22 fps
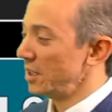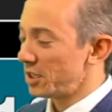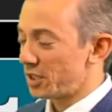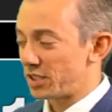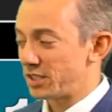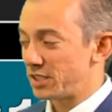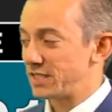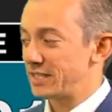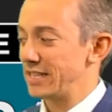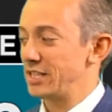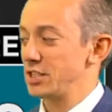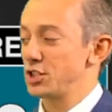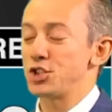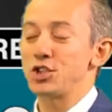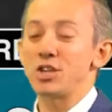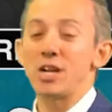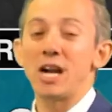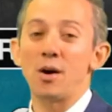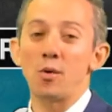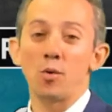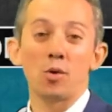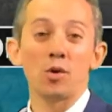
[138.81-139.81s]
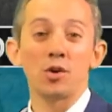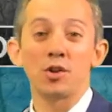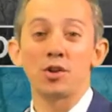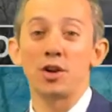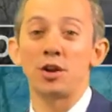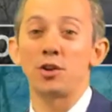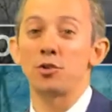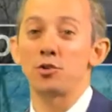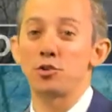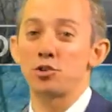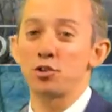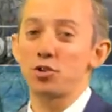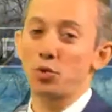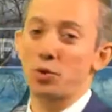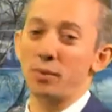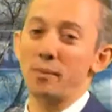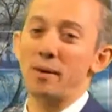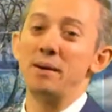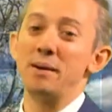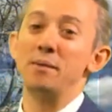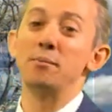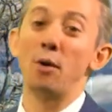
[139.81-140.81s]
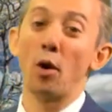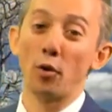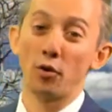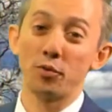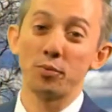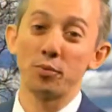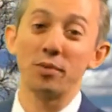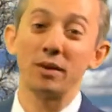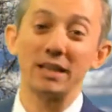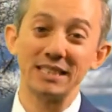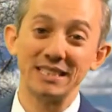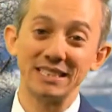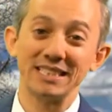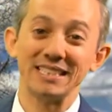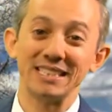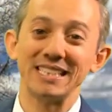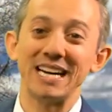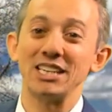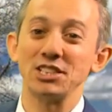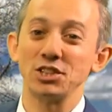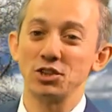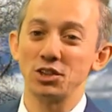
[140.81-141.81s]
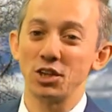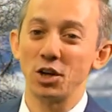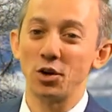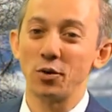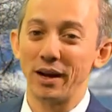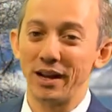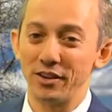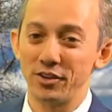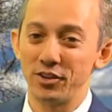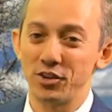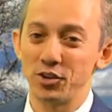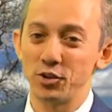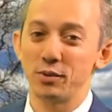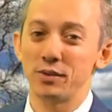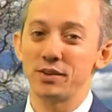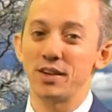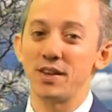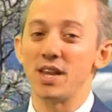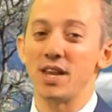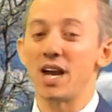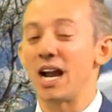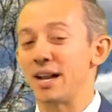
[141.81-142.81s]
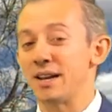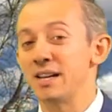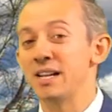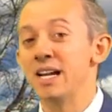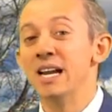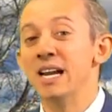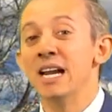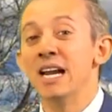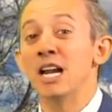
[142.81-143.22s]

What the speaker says: Could see a shower or thunderstorm in most places as you go into the night.